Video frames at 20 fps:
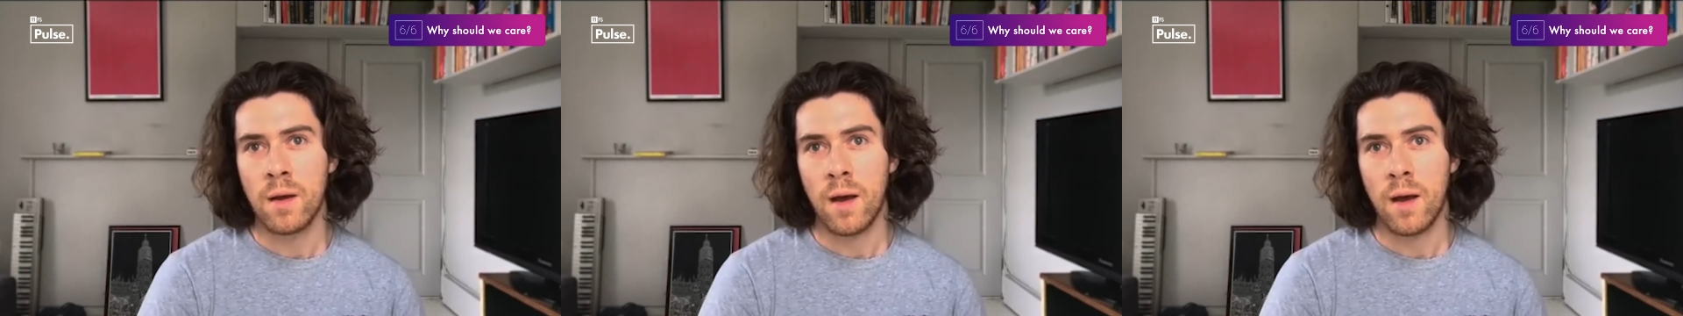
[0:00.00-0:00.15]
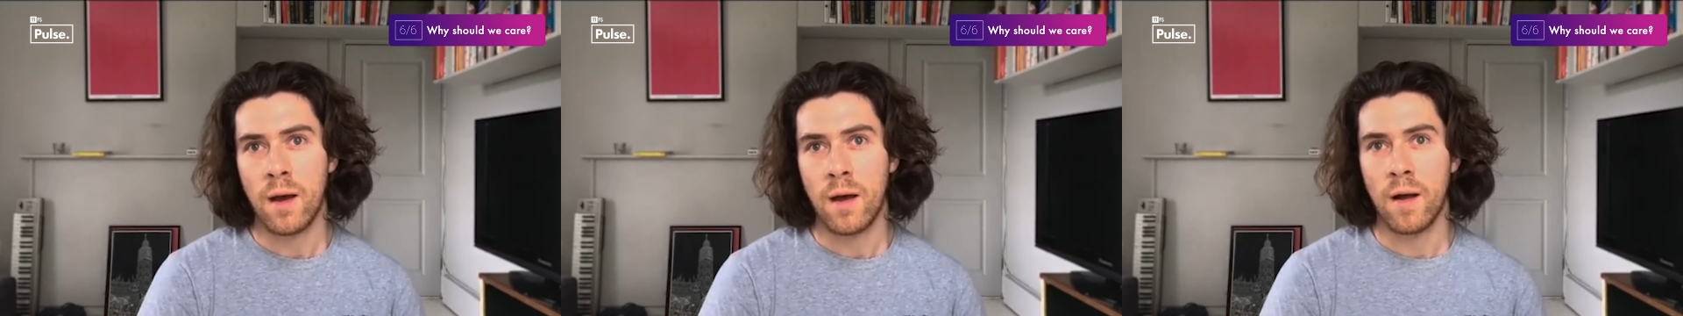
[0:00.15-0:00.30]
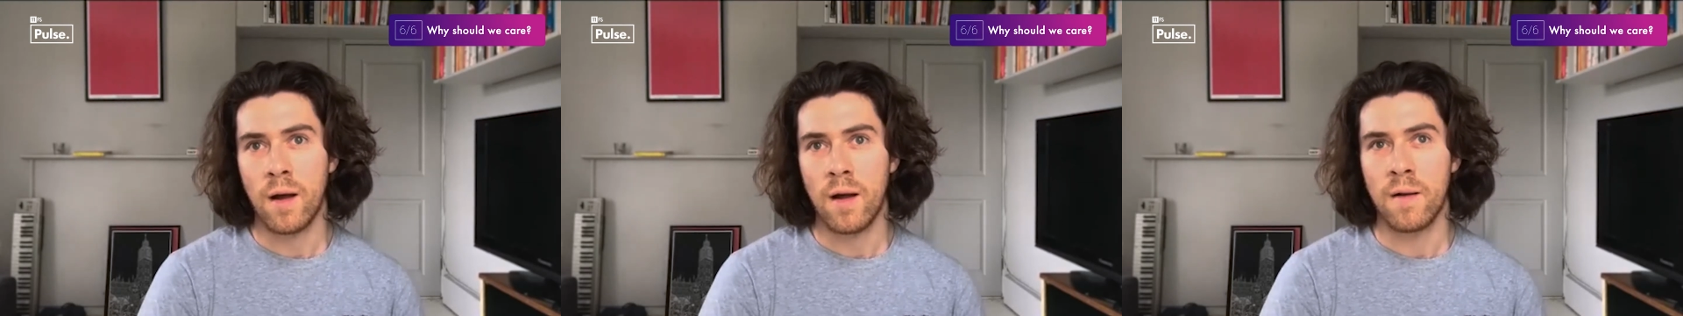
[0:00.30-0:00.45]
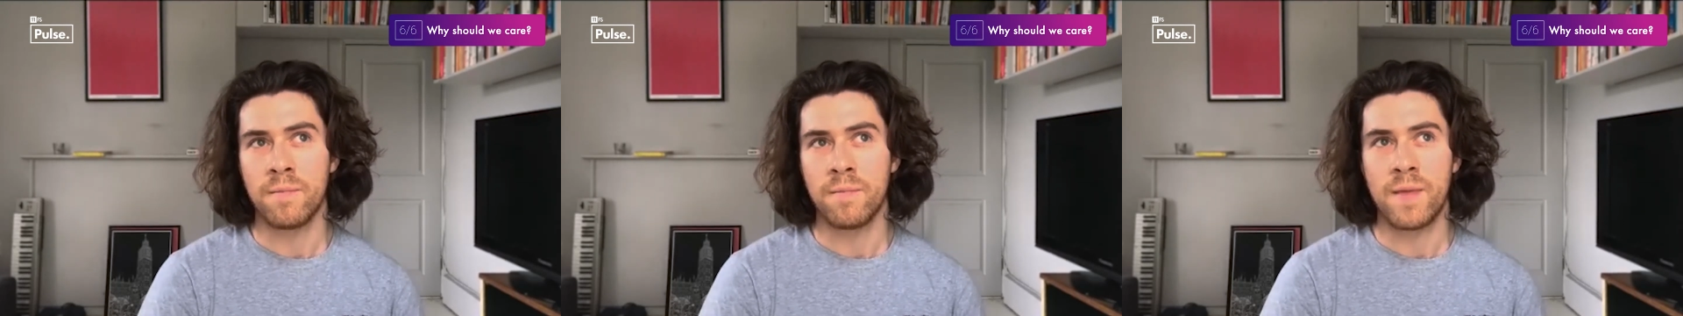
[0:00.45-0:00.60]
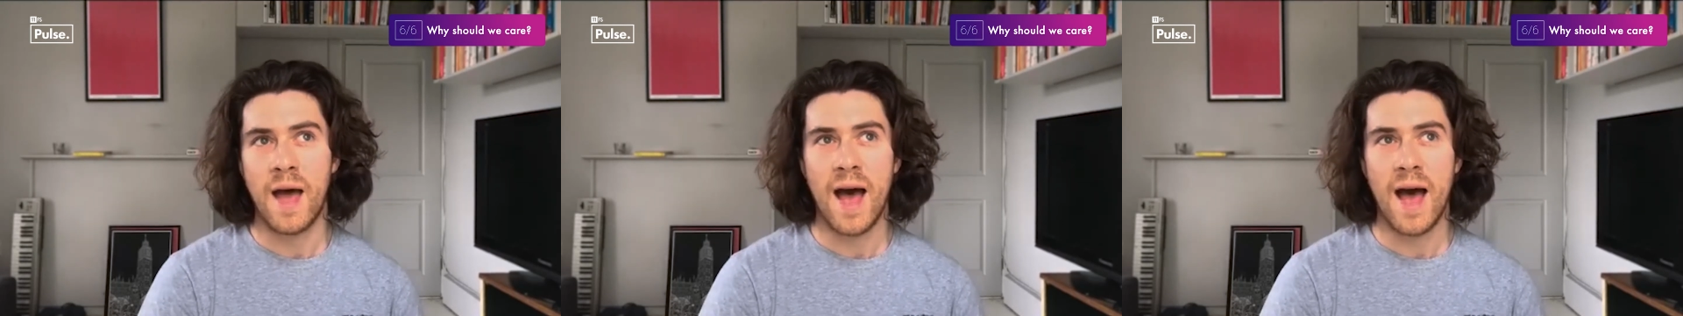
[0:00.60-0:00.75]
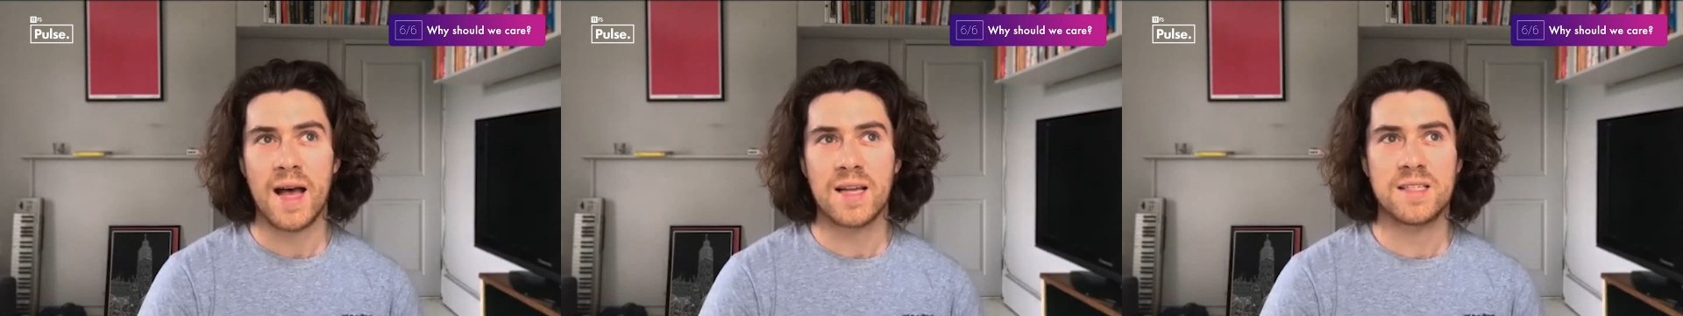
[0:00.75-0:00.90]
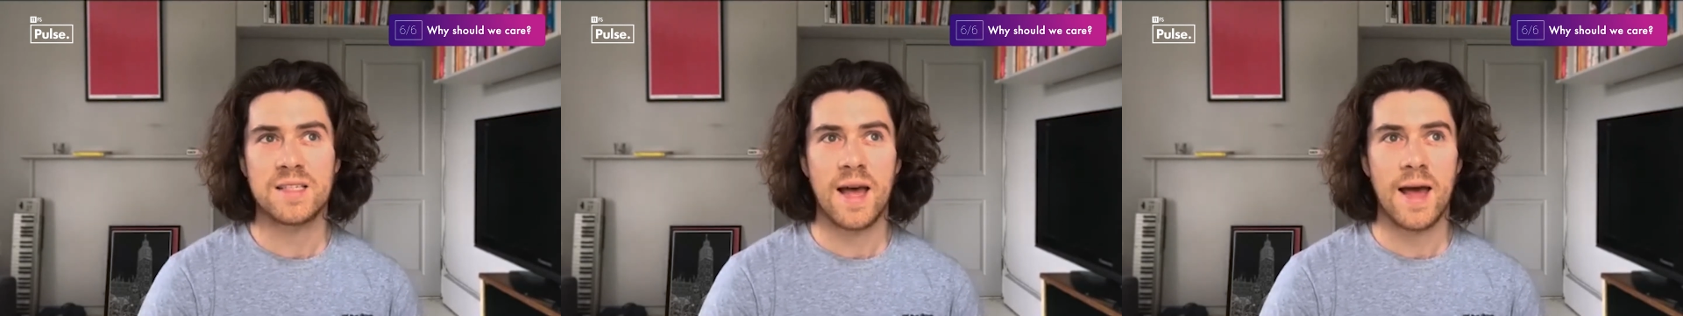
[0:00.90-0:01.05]

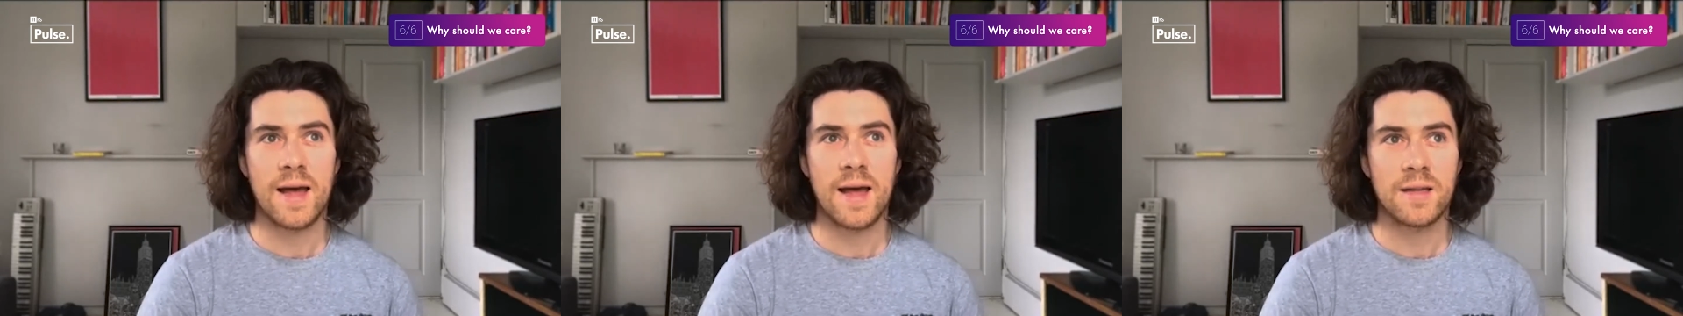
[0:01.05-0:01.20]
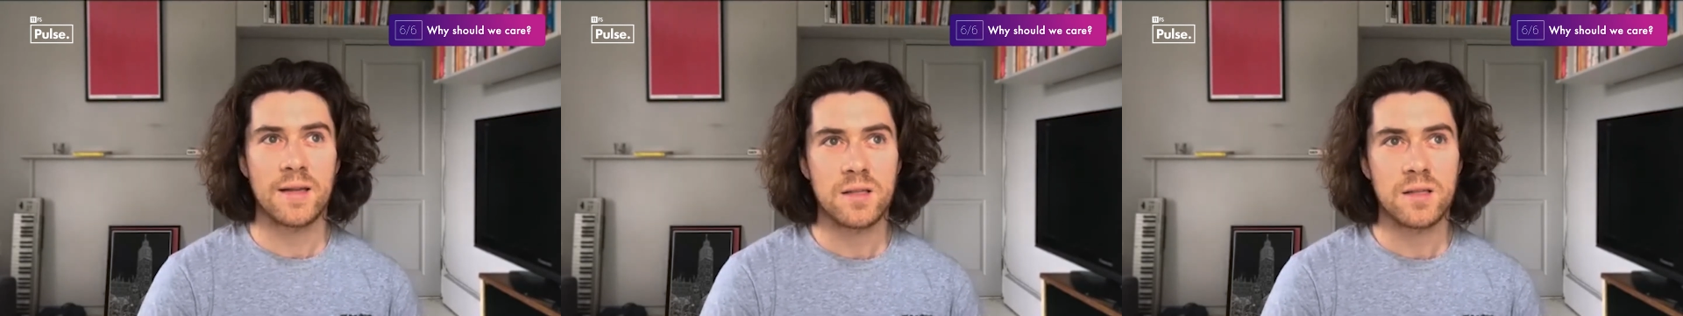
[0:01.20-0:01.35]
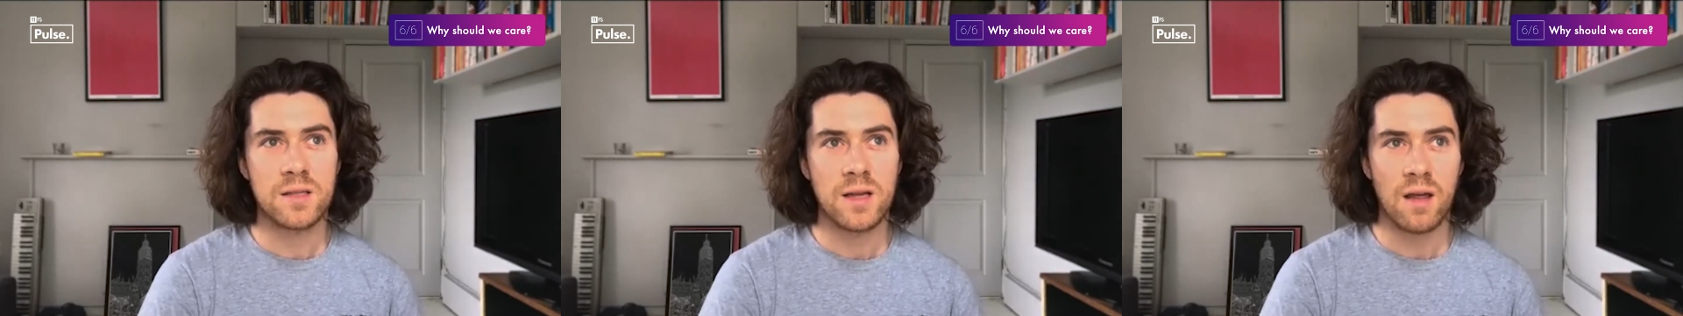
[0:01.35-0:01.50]
assets,